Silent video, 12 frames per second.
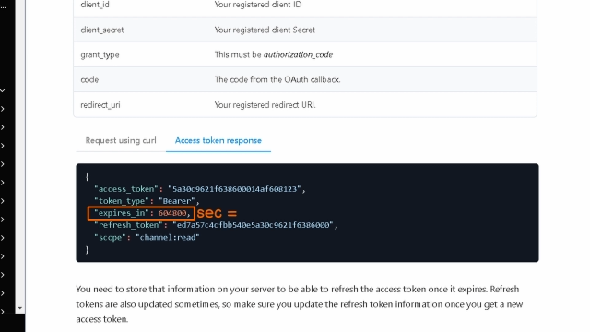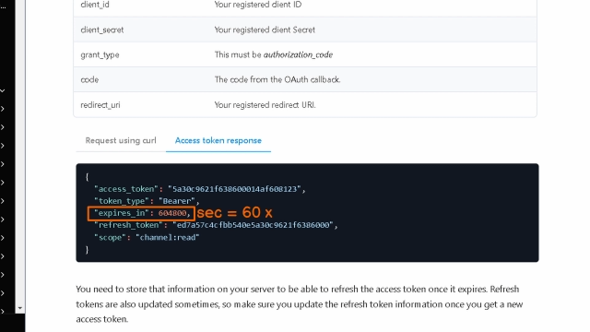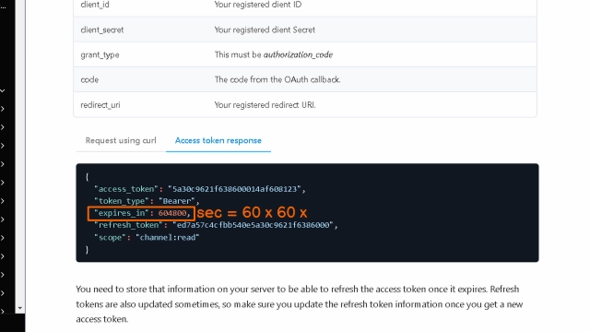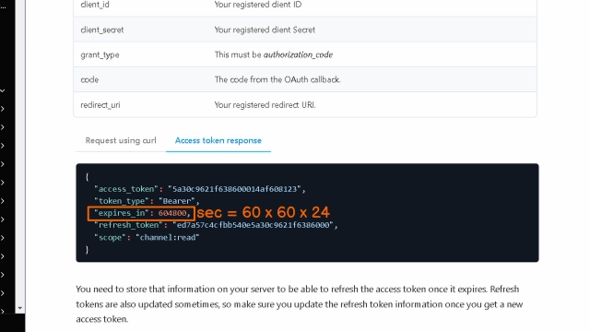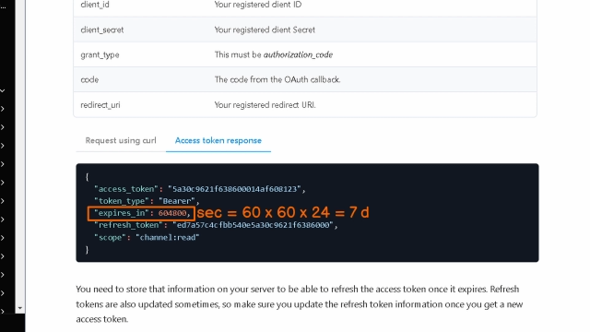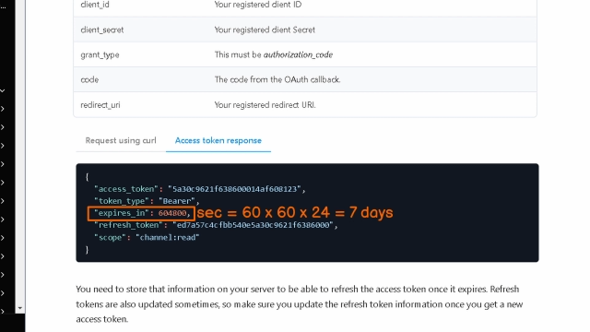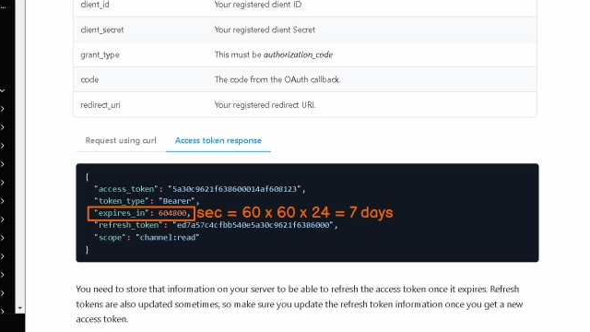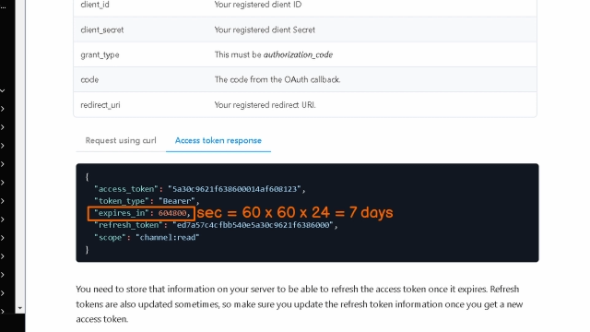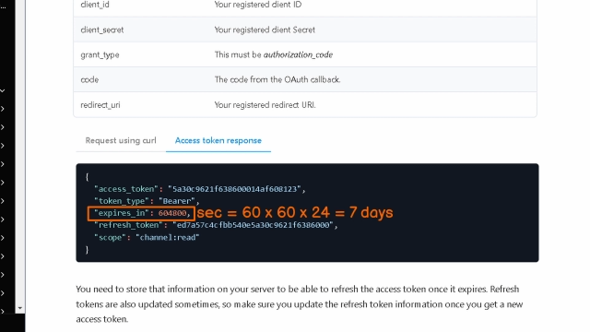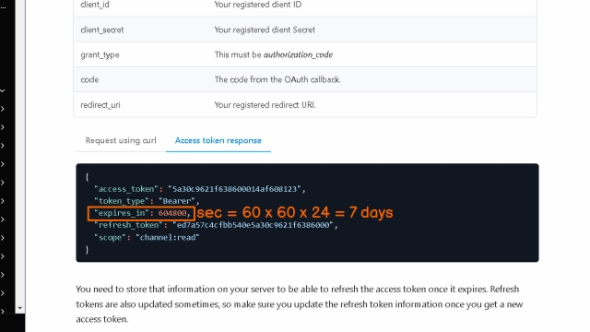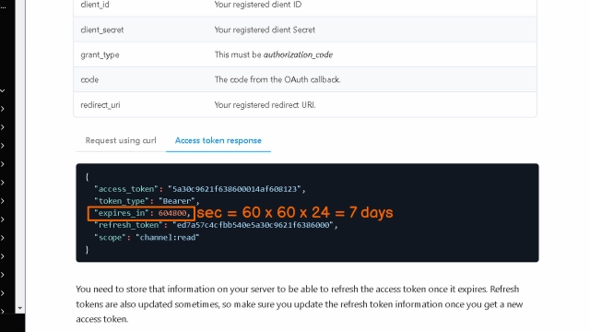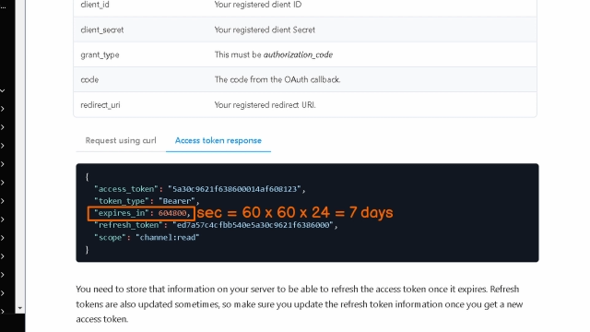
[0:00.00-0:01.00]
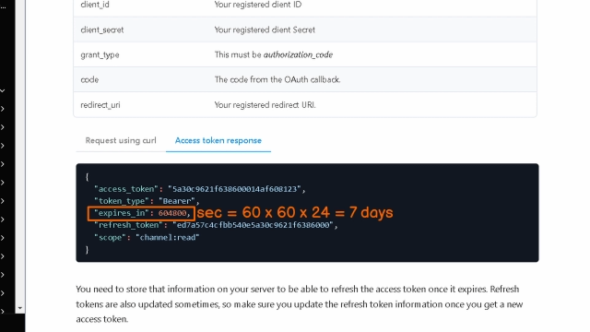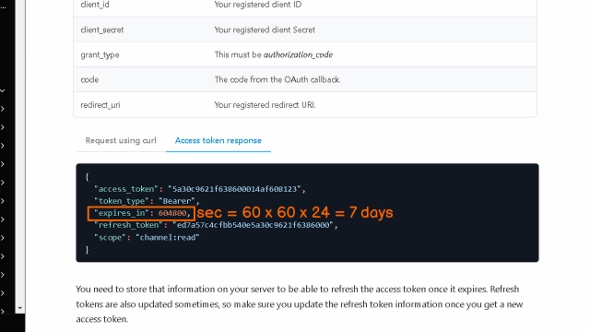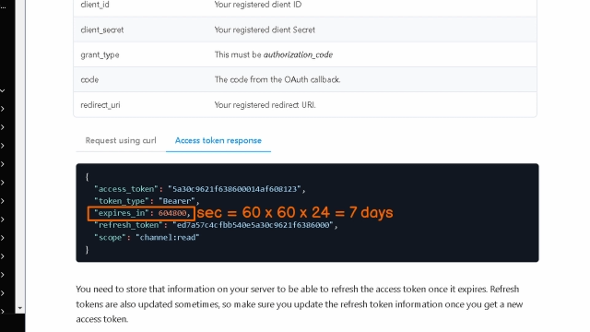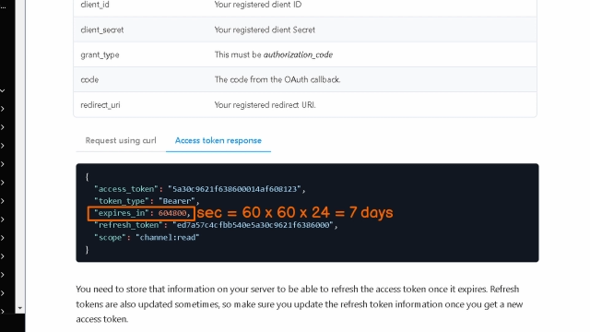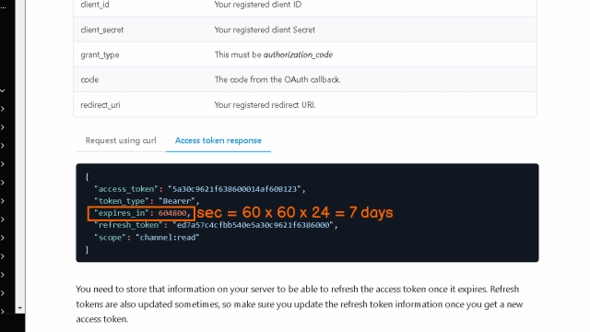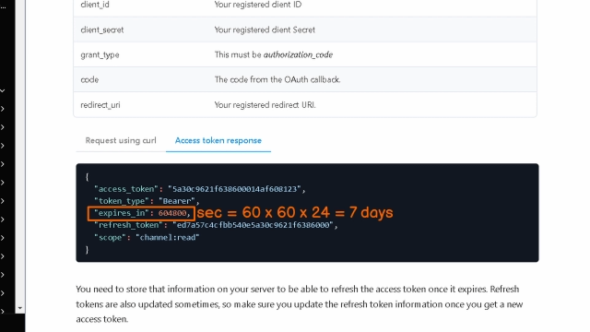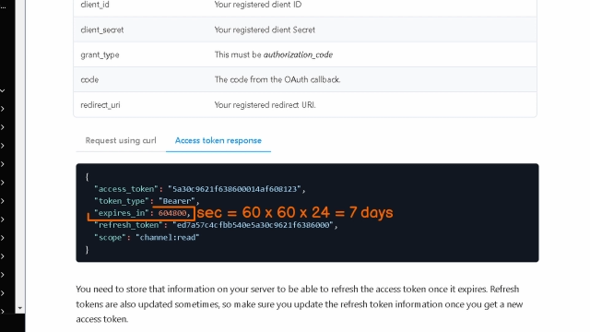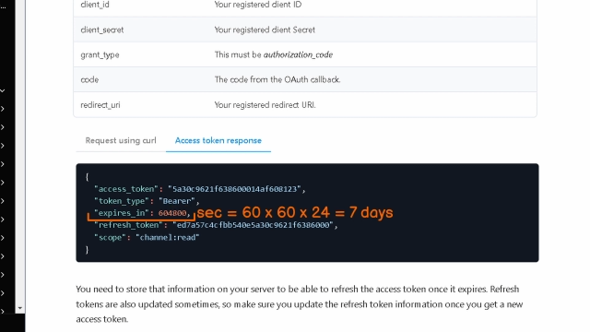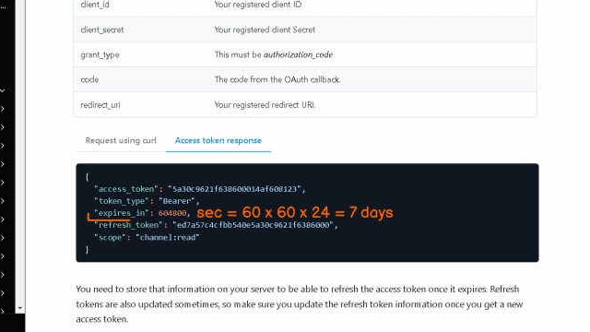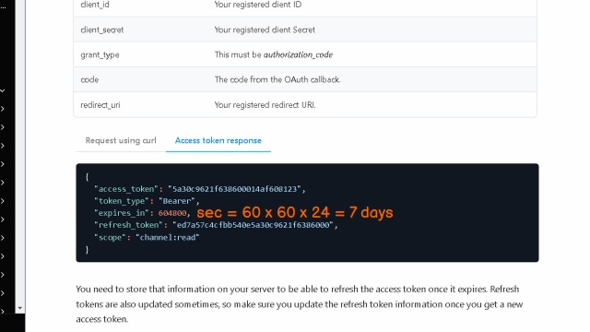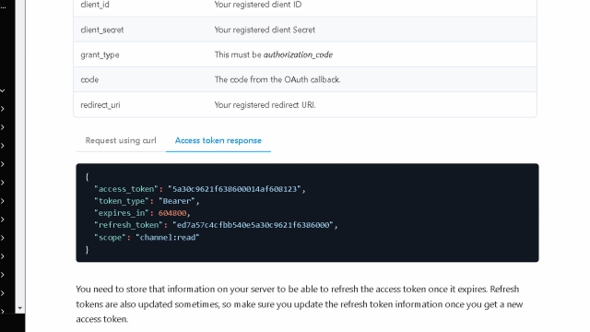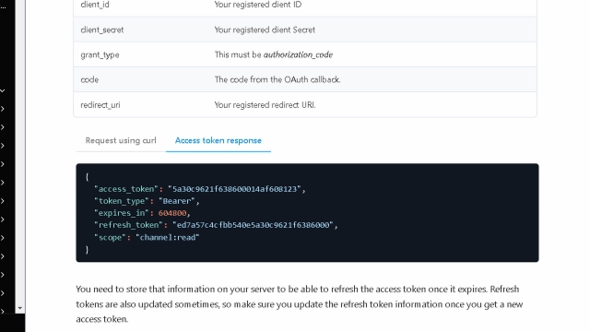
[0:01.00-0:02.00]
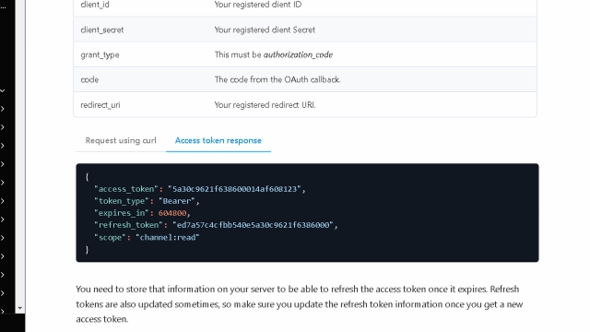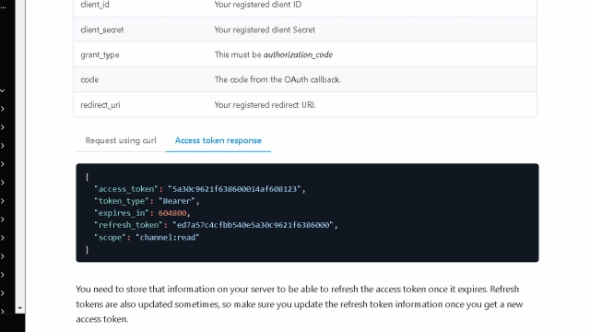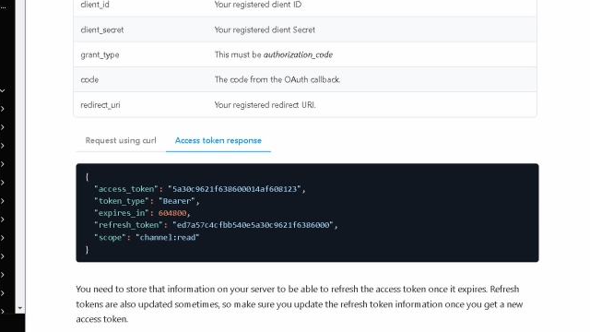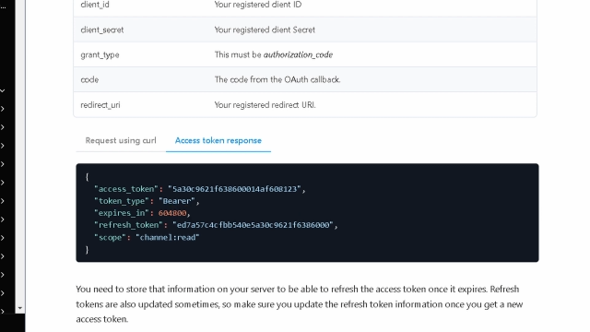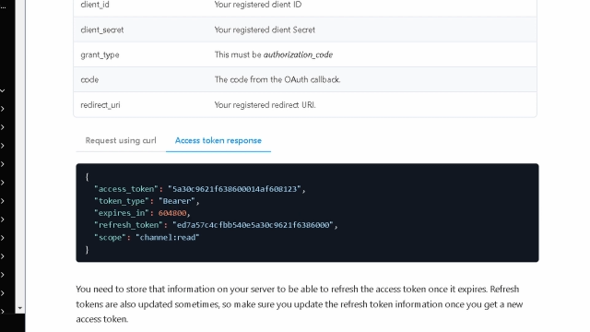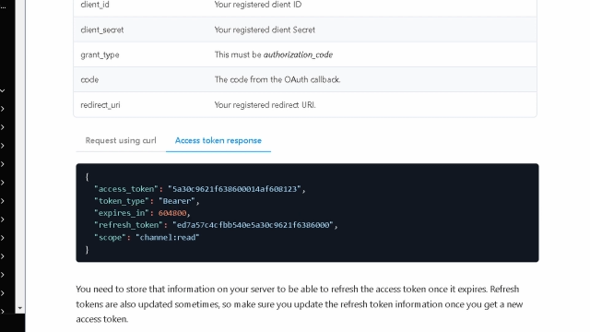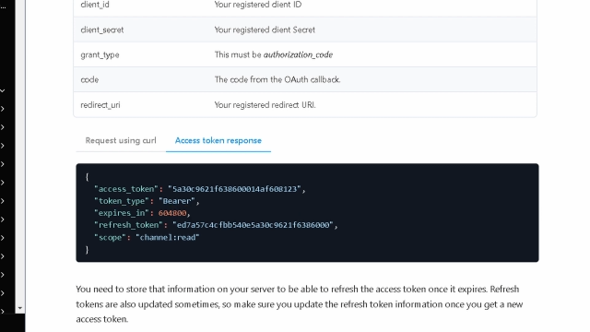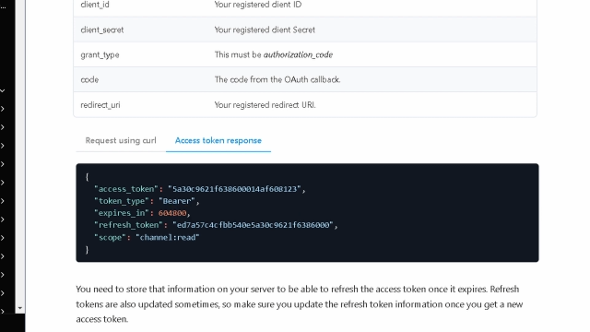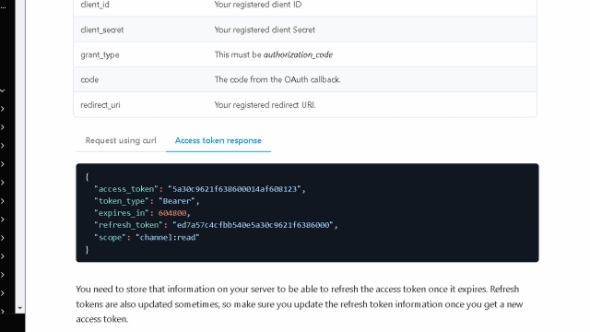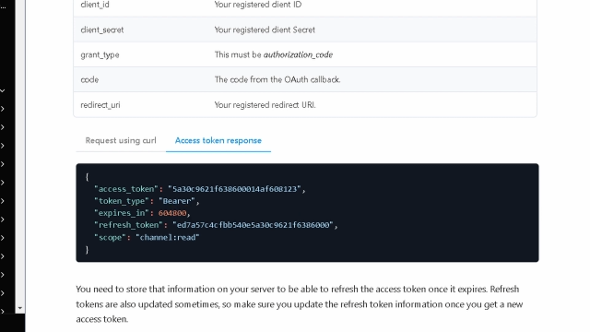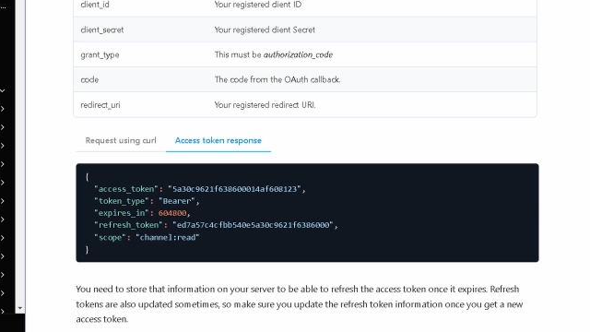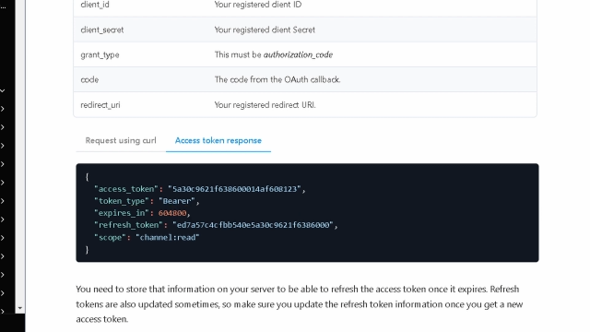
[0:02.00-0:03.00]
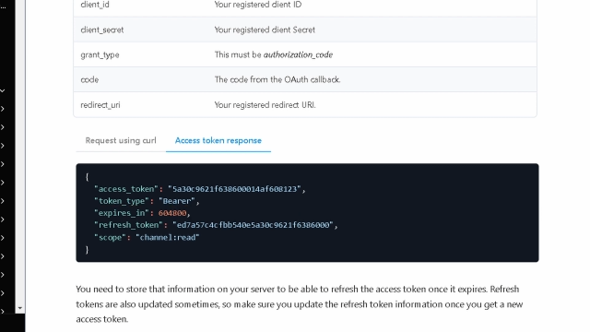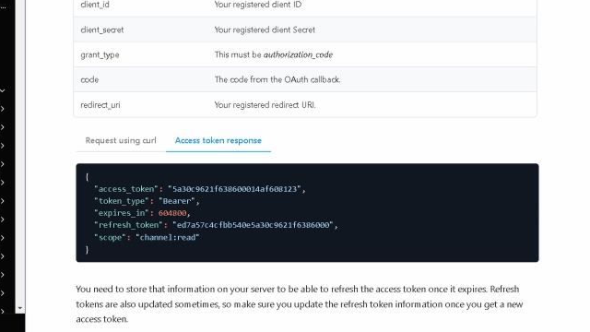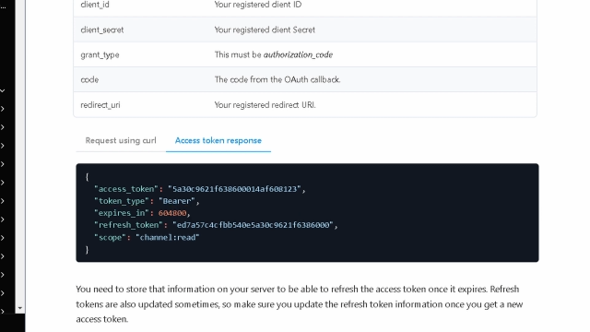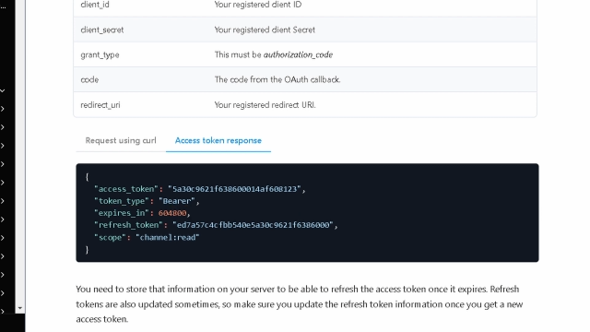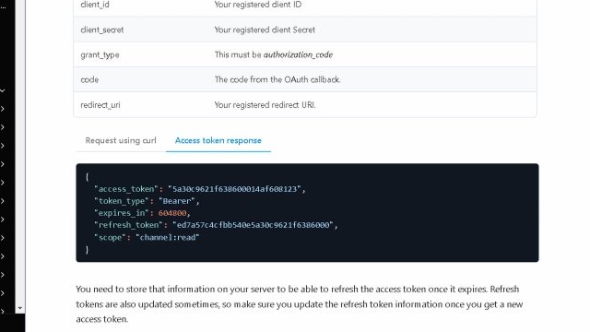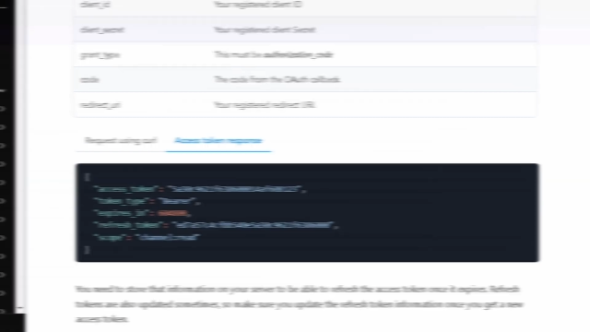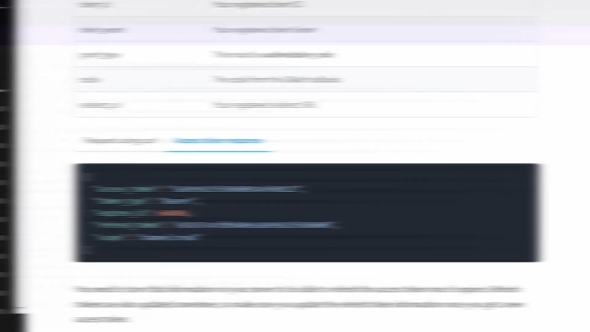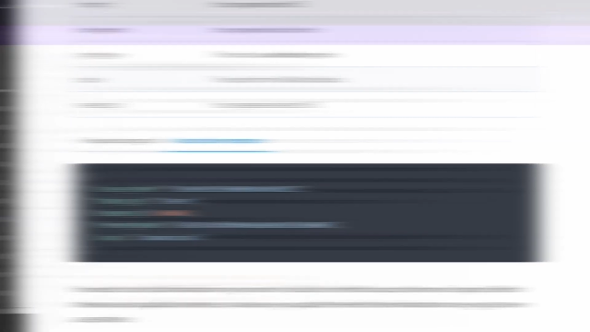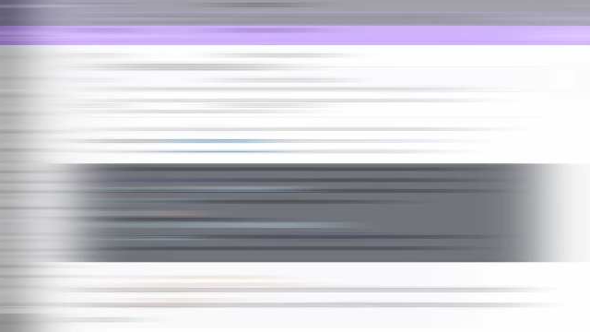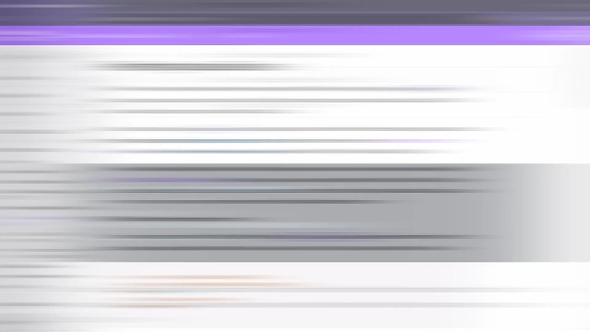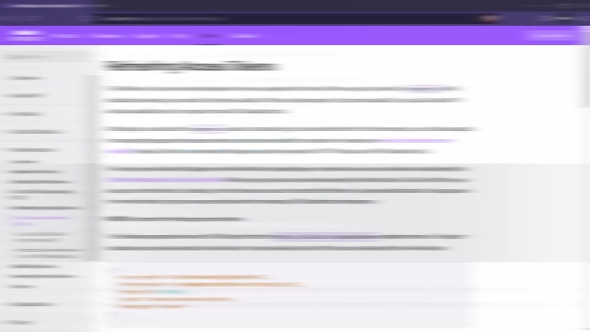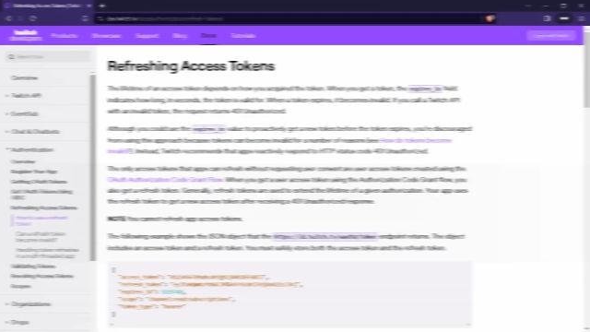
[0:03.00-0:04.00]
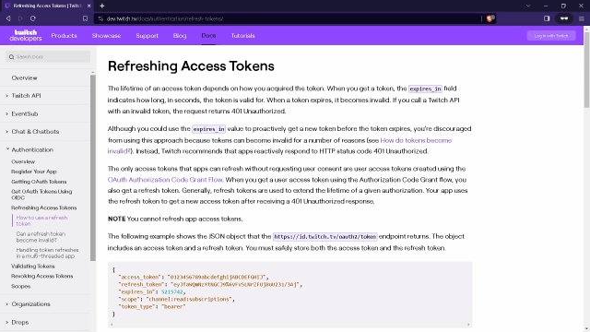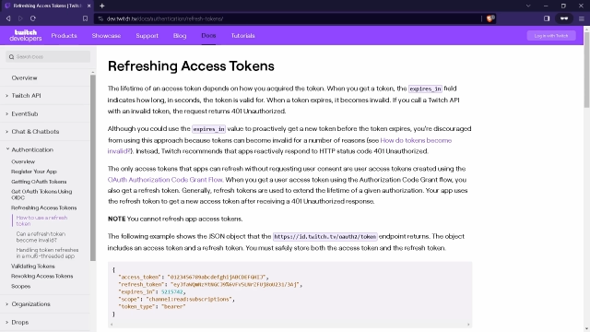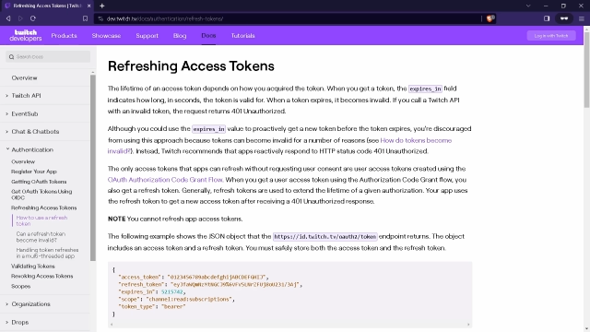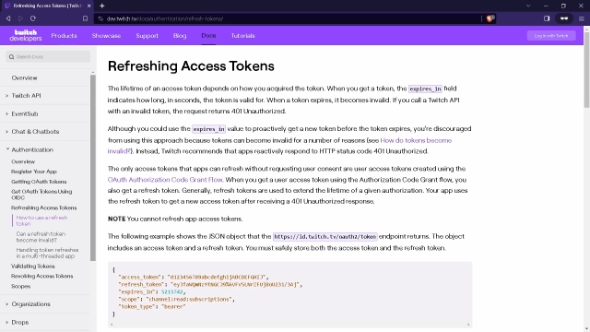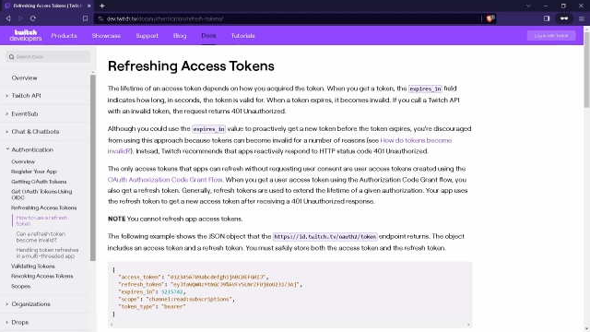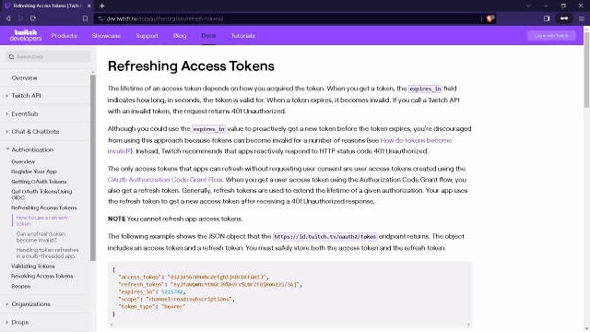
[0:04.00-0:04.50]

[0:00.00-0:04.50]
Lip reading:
(no speaker visible)